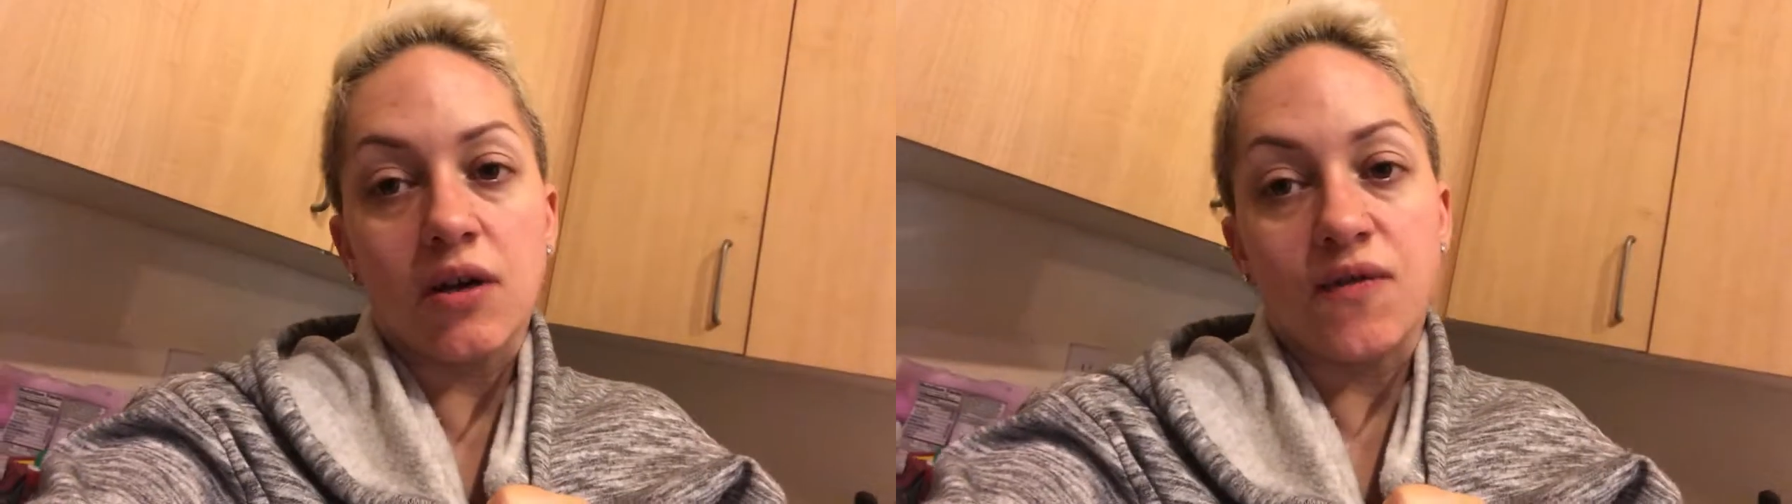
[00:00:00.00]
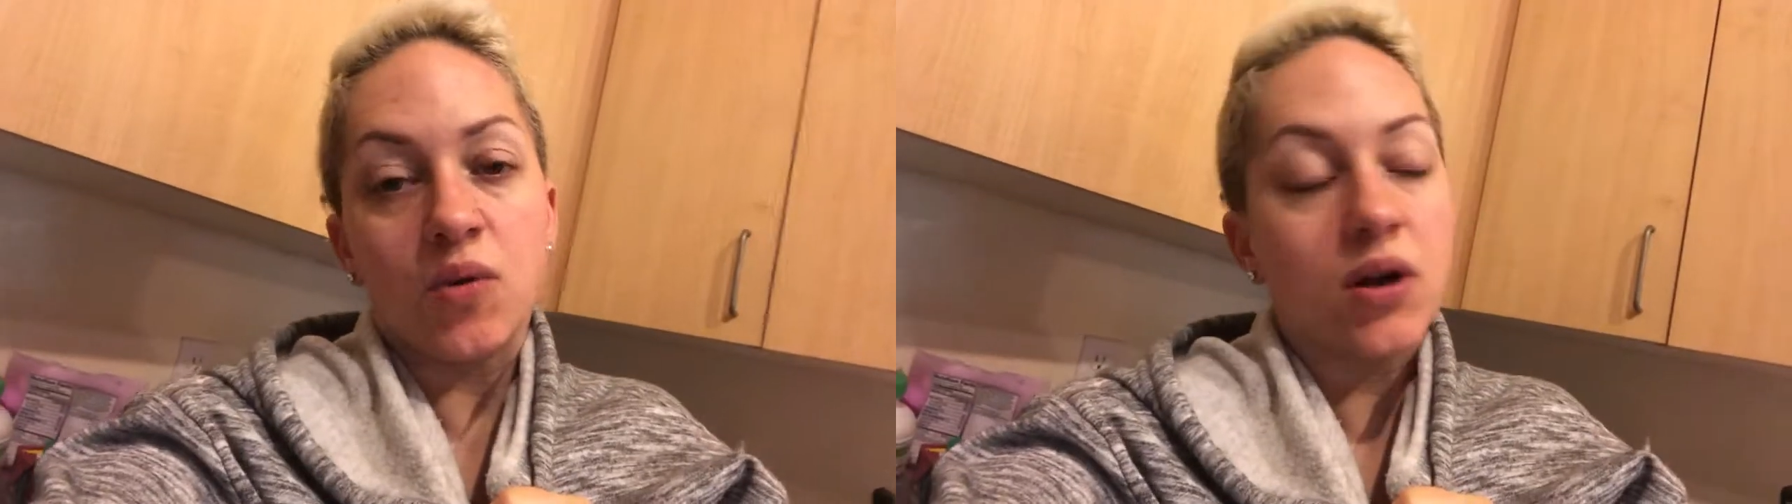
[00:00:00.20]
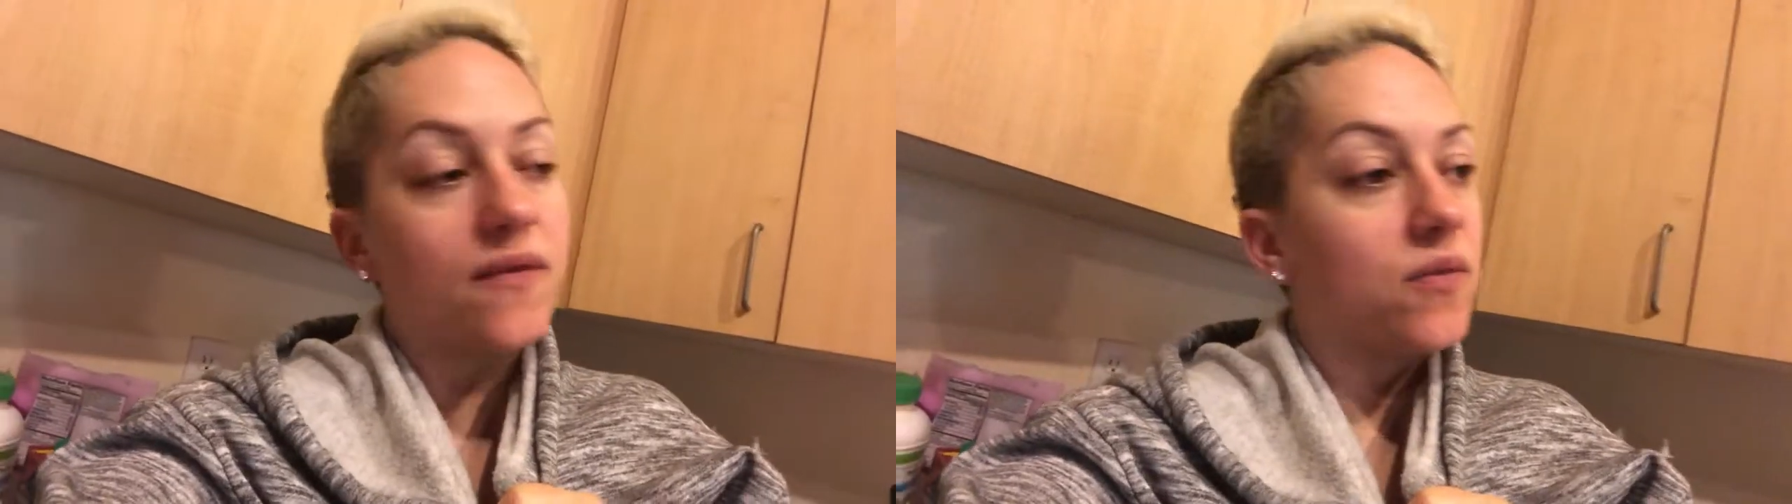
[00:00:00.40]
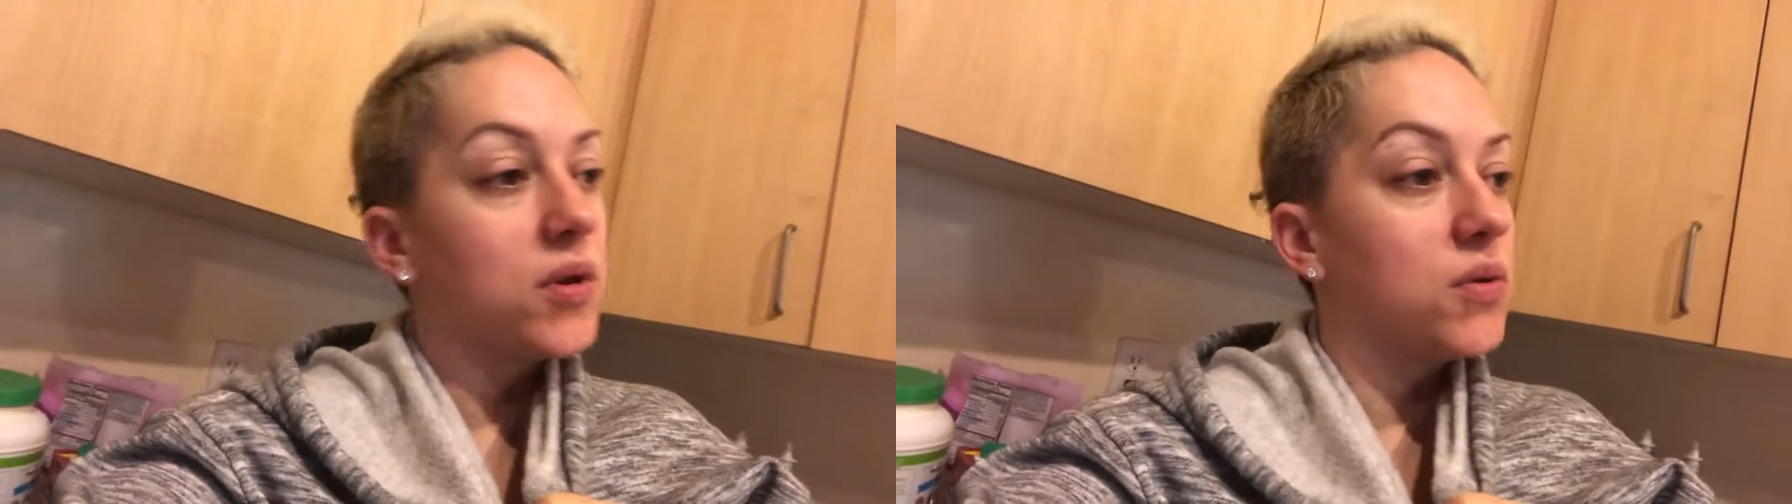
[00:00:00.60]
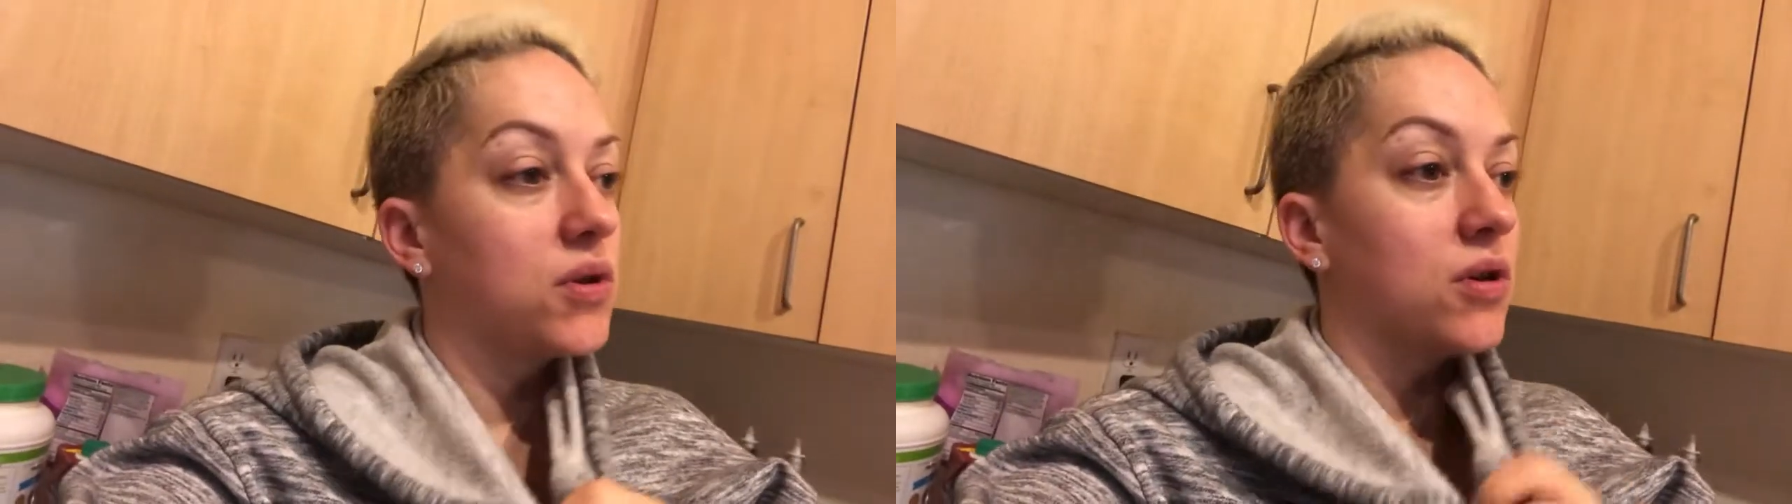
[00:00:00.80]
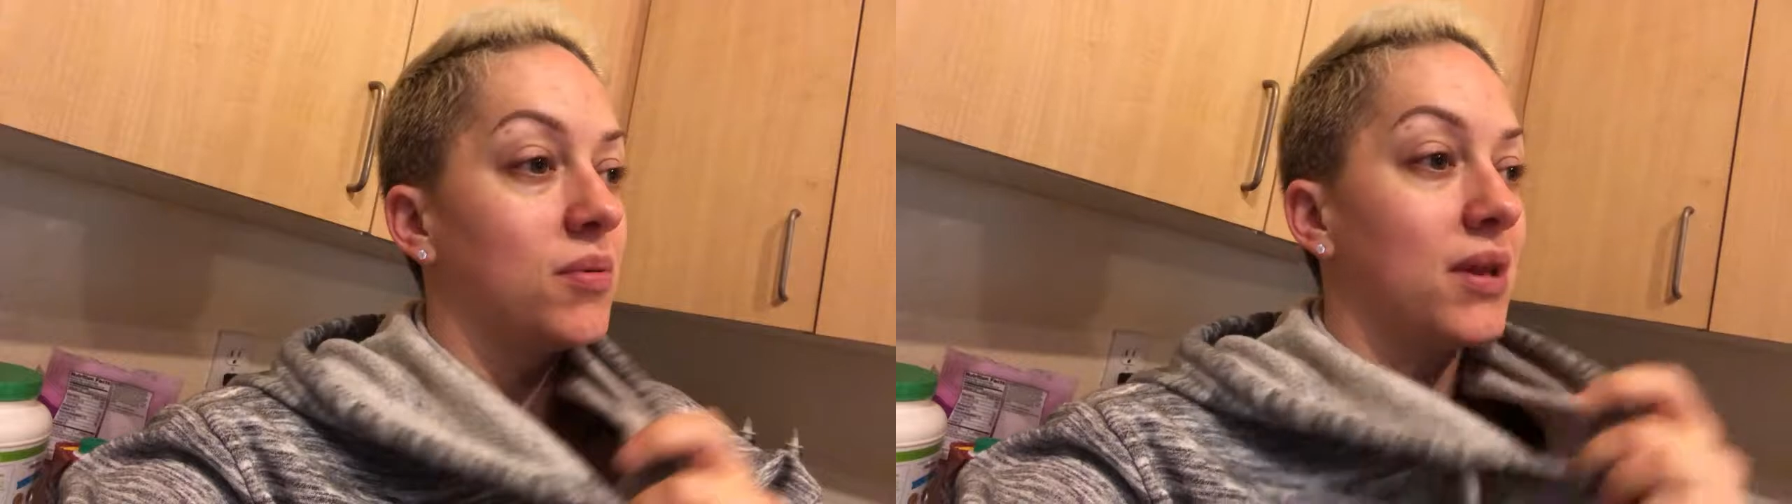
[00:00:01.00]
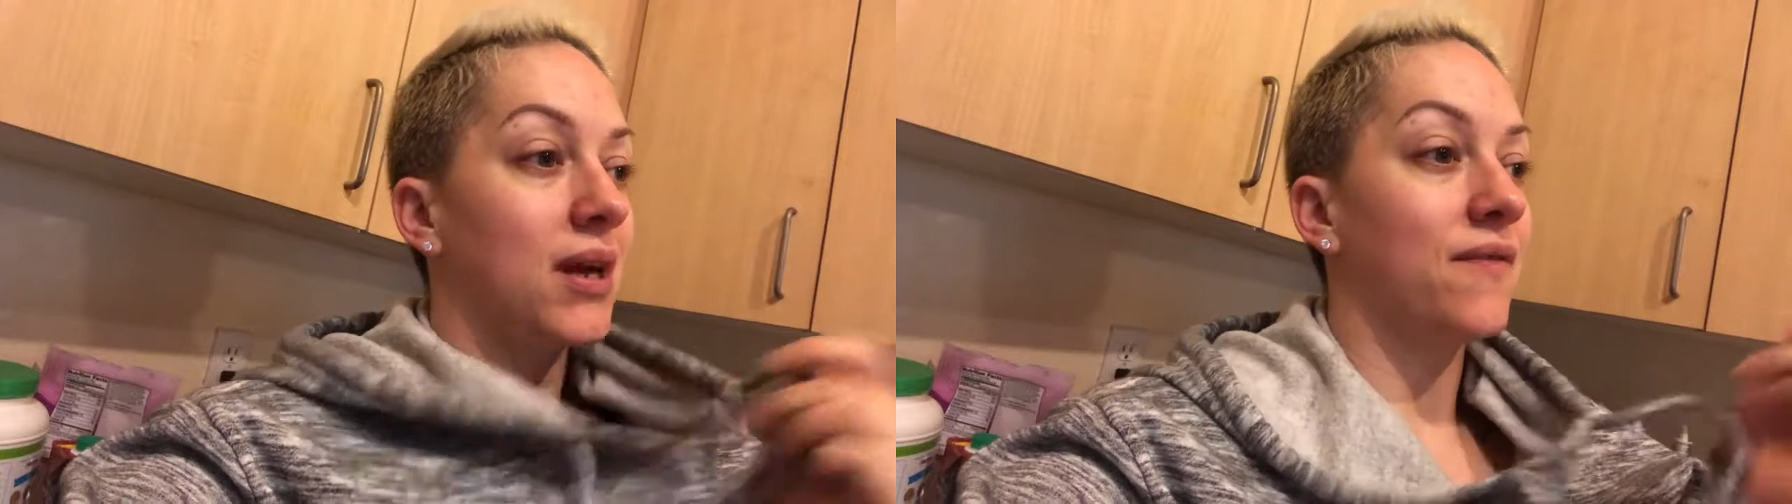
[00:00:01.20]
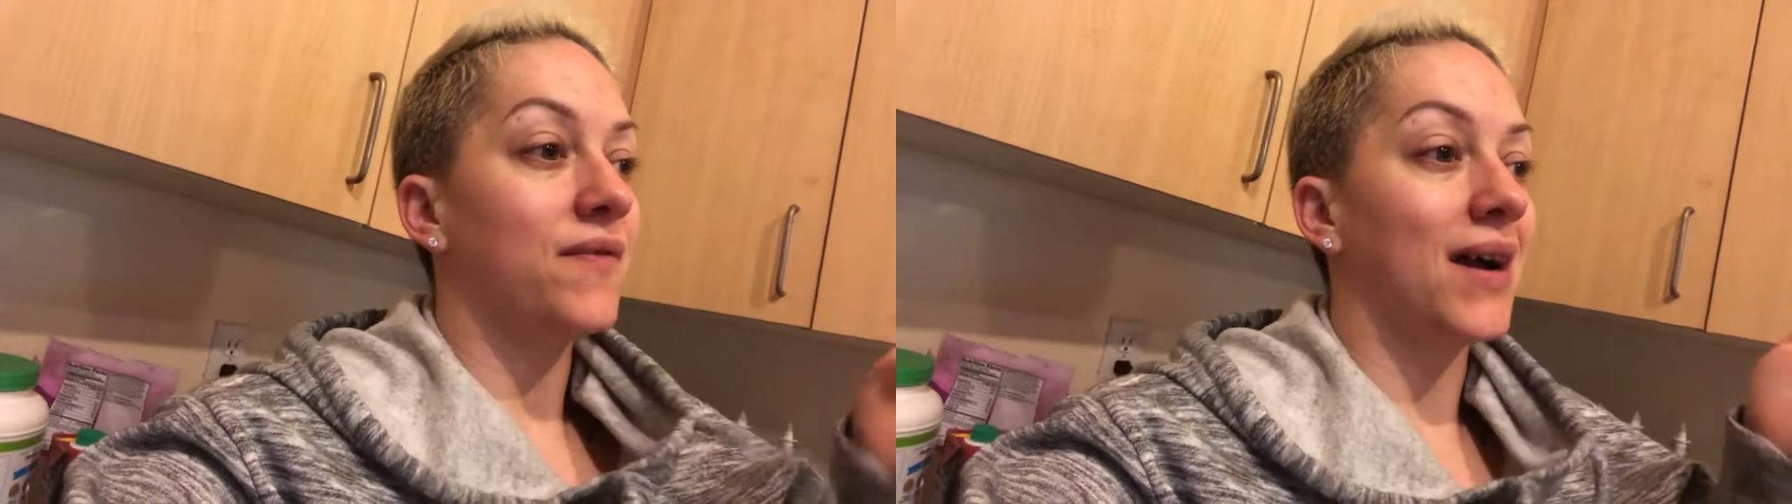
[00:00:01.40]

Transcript: If you are not familiar with Herbalife,